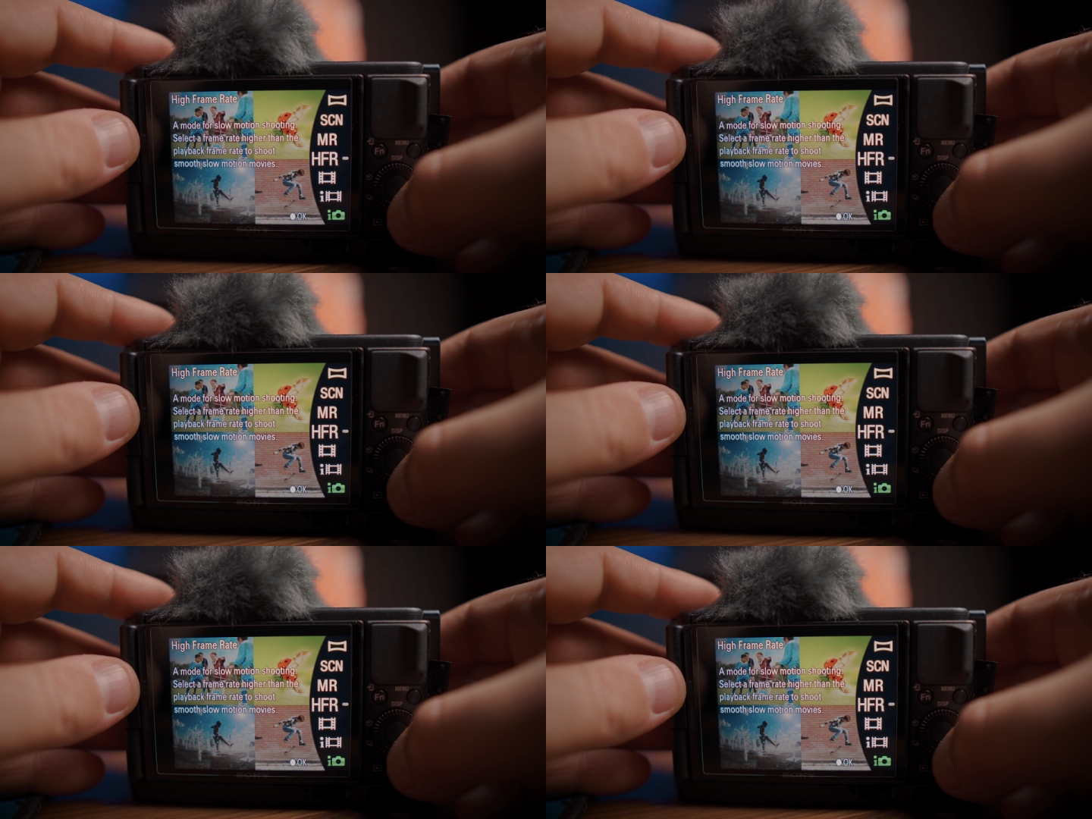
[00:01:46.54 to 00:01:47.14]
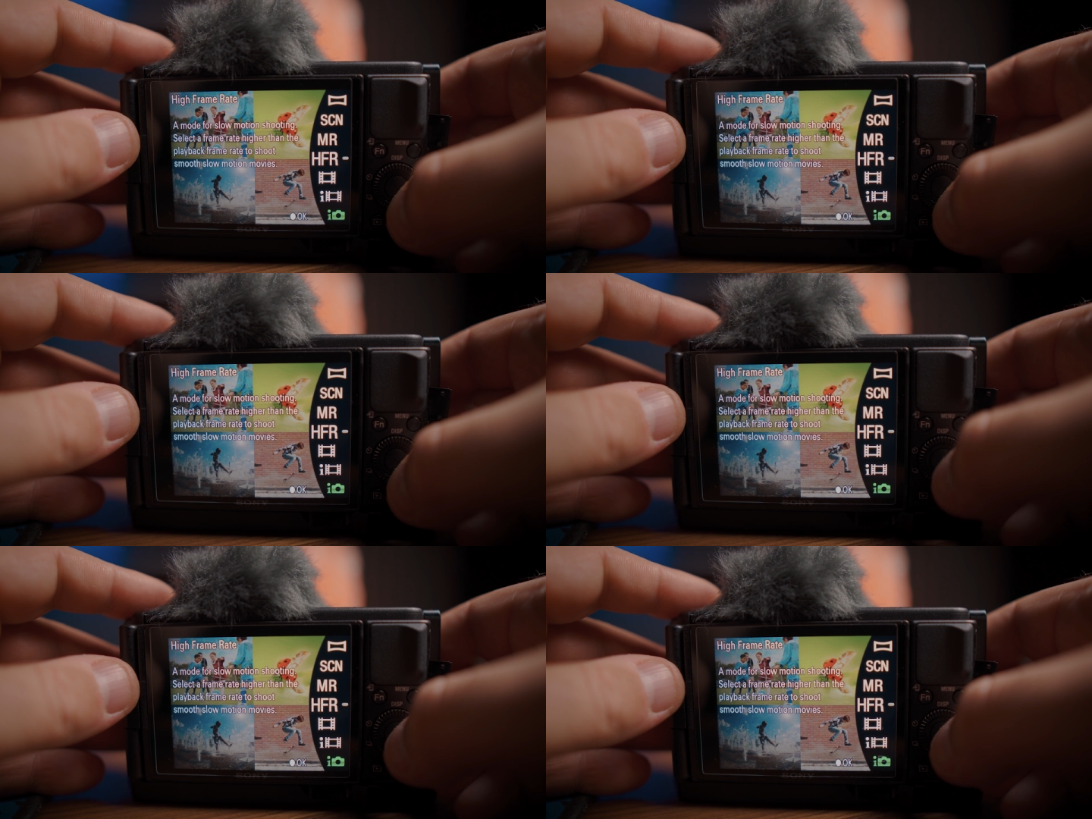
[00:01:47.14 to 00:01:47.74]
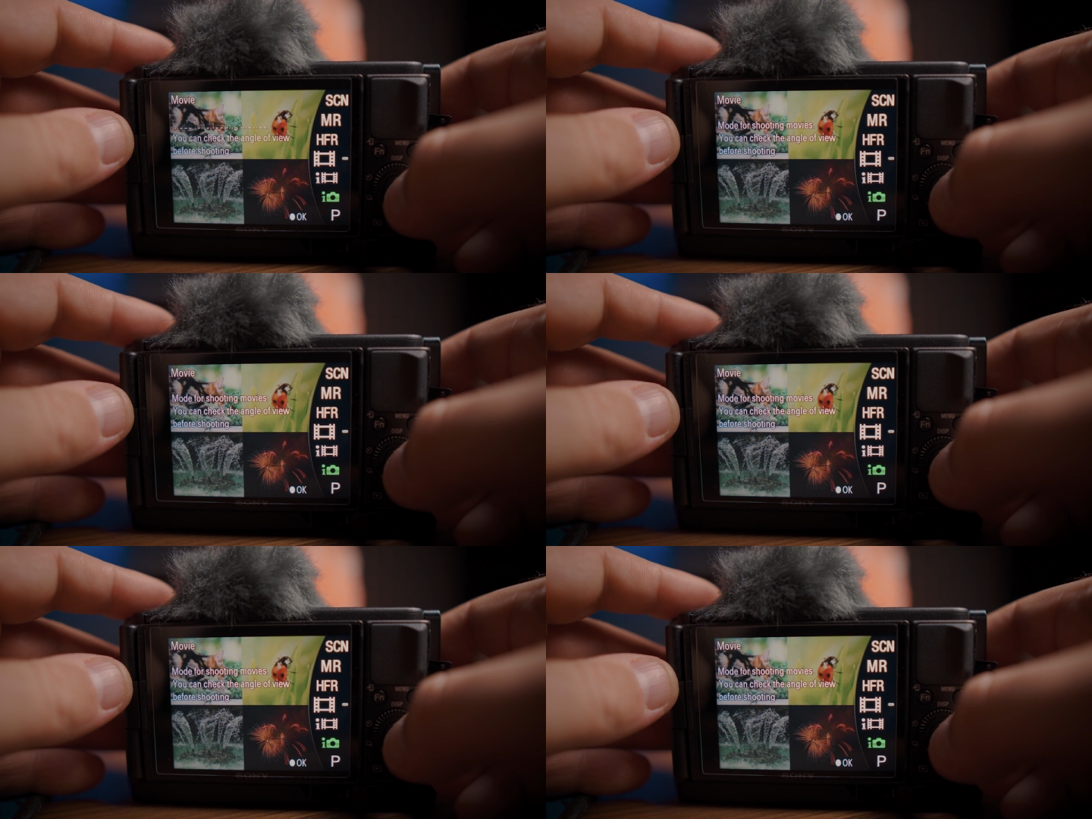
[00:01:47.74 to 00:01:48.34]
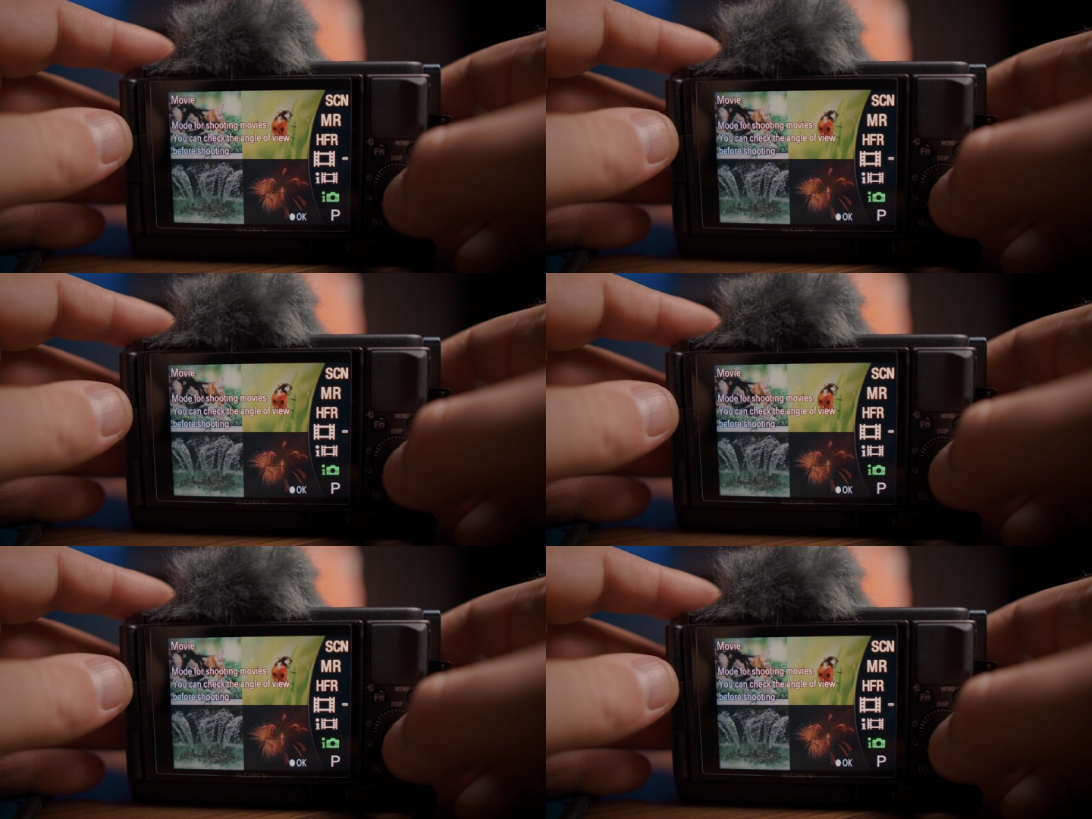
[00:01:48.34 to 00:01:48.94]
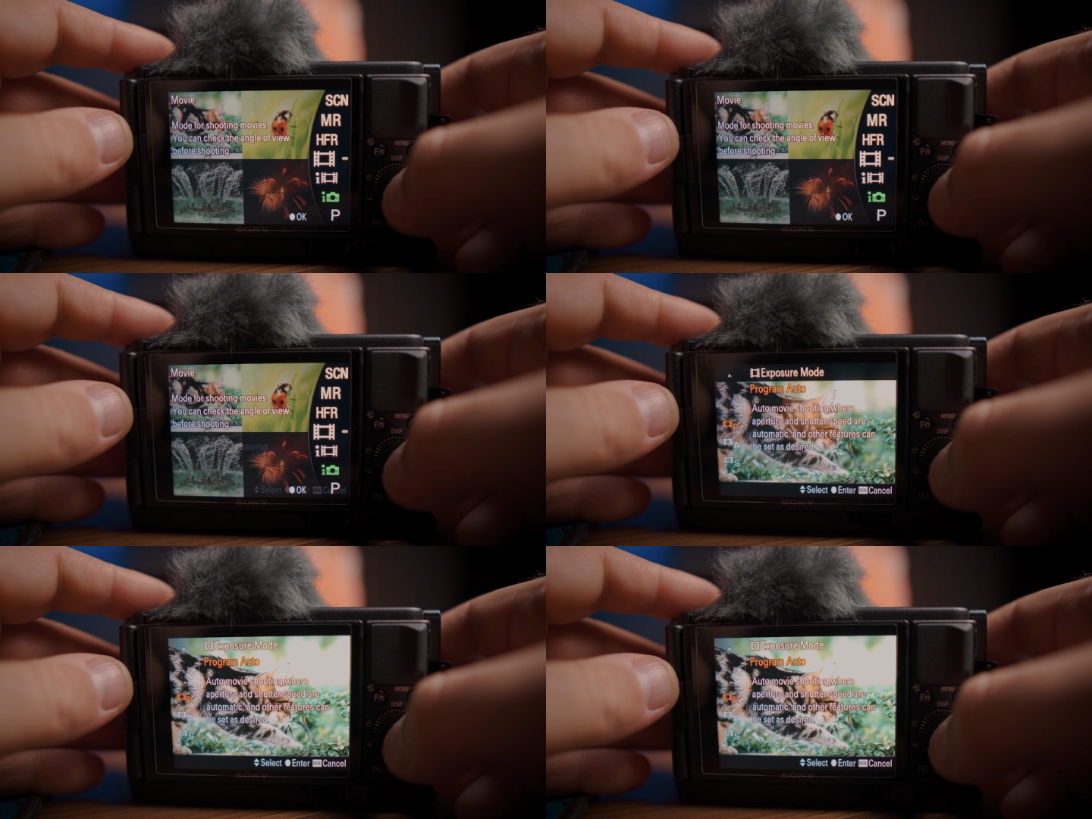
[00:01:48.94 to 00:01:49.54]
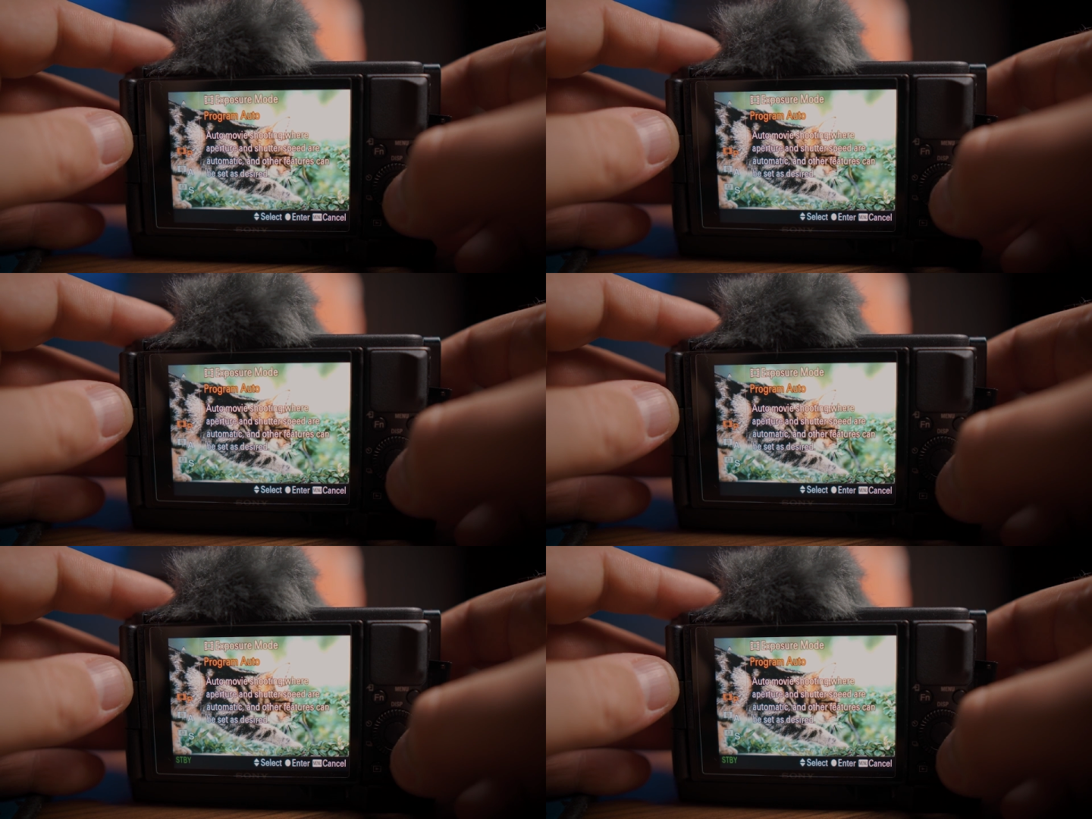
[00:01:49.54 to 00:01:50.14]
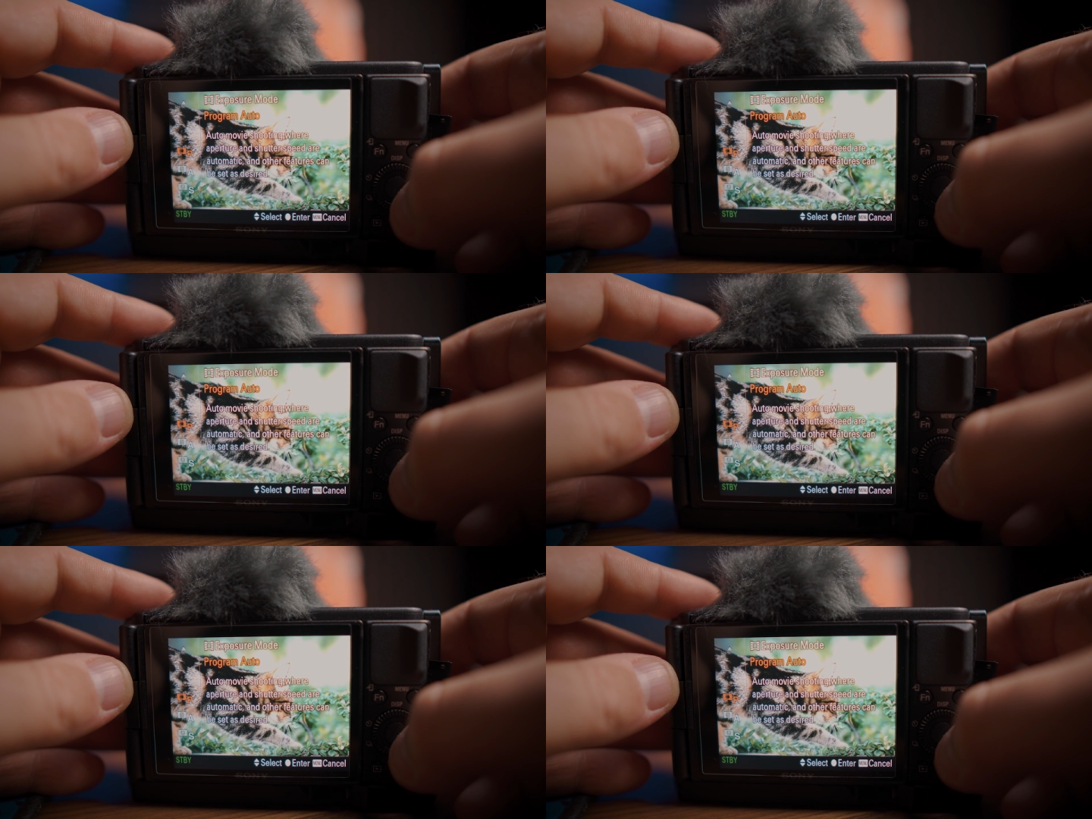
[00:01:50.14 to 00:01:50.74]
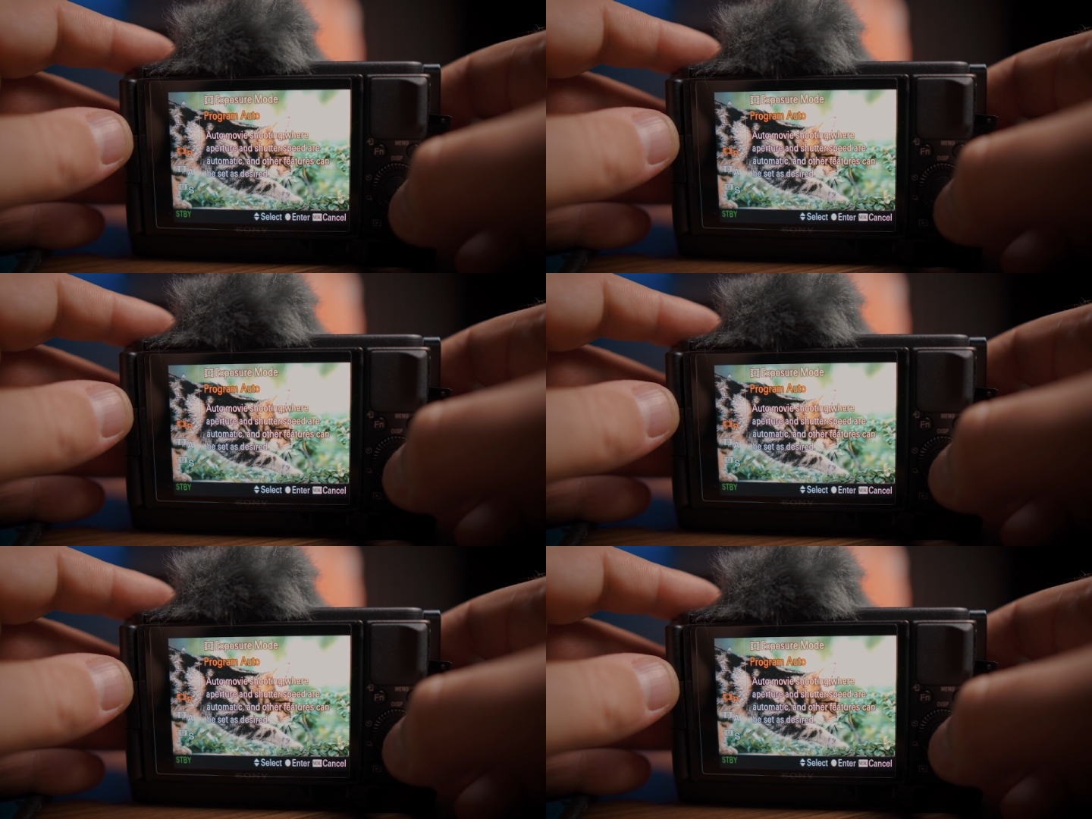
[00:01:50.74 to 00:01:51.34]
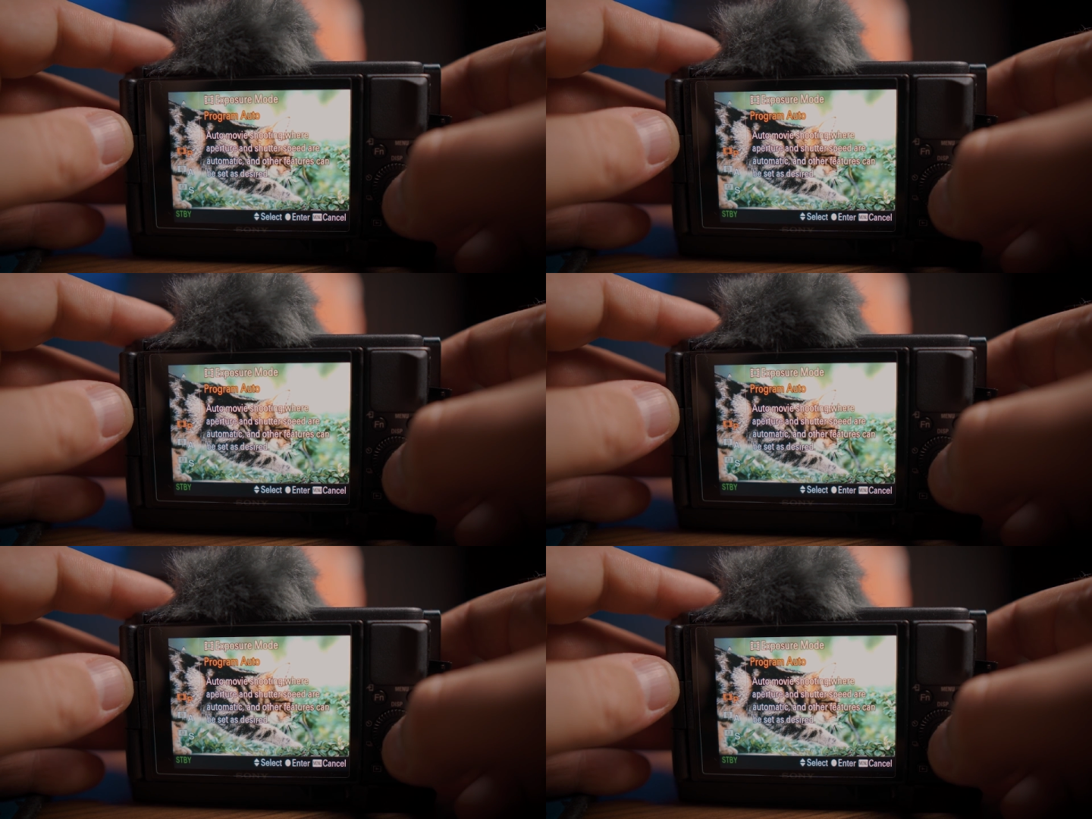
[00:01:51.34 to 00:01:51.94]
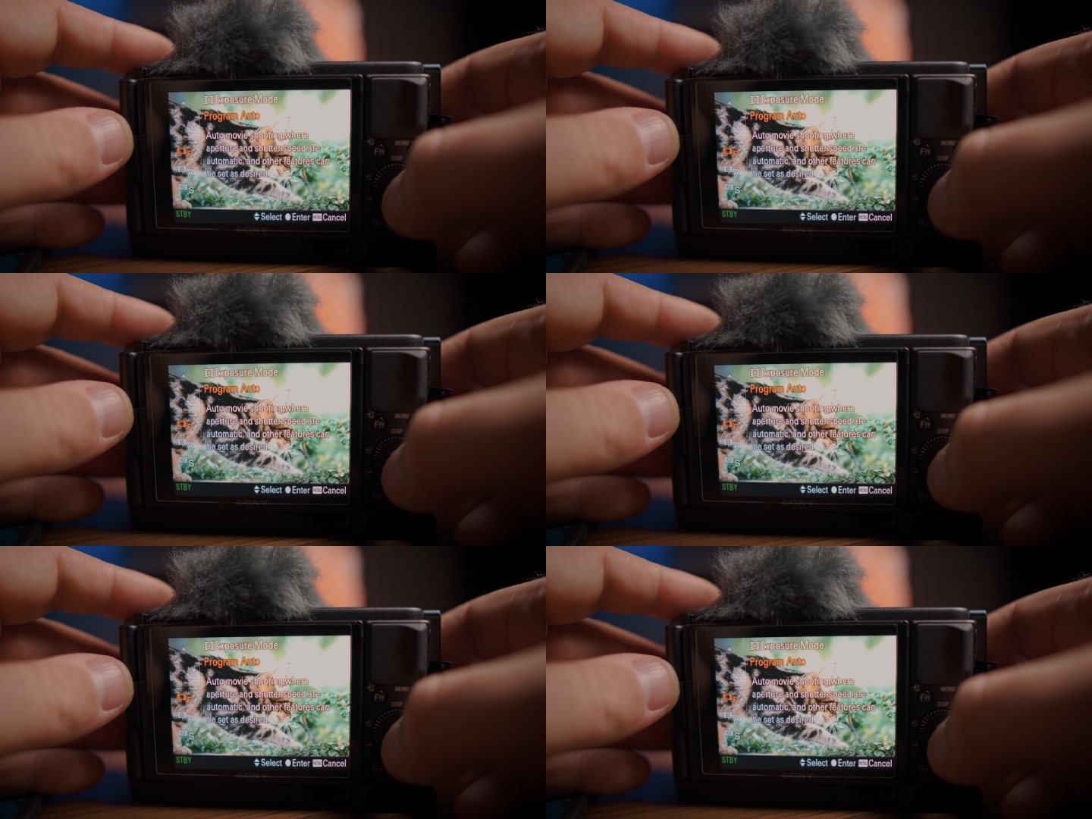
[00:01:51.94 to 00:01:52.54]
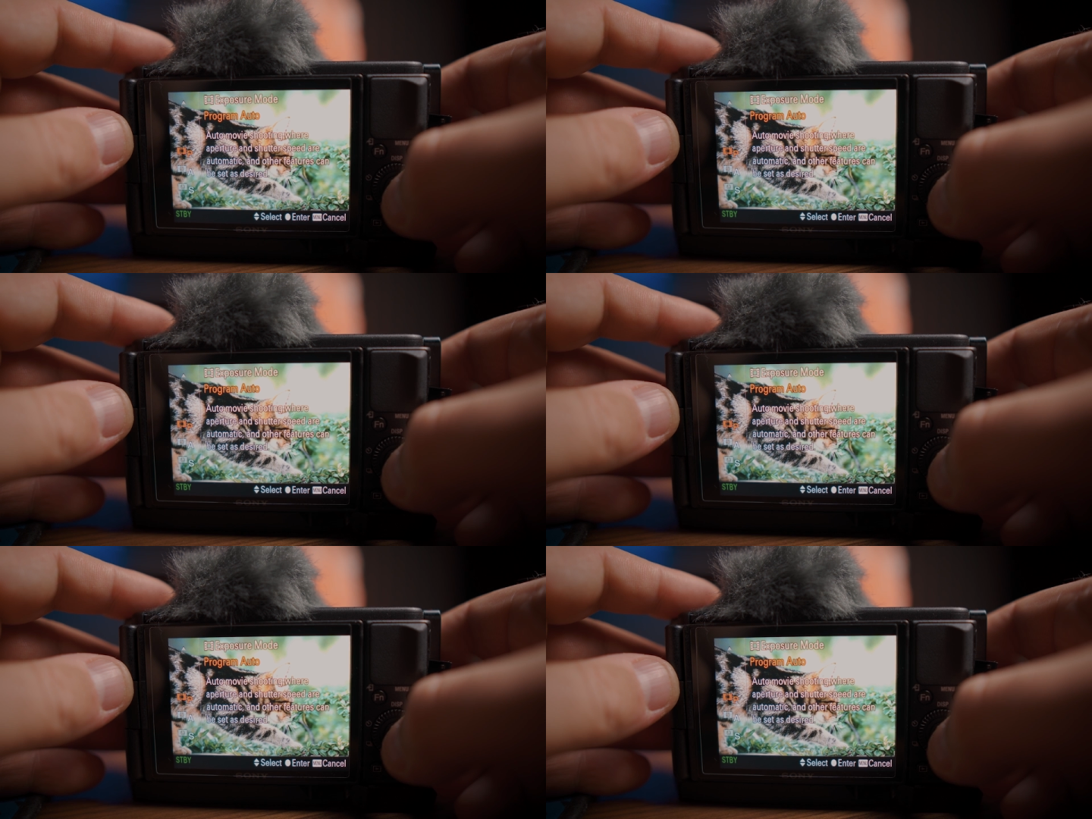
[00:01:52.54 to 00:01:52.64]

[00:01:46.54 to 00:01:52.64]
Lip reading: (no speaker visible)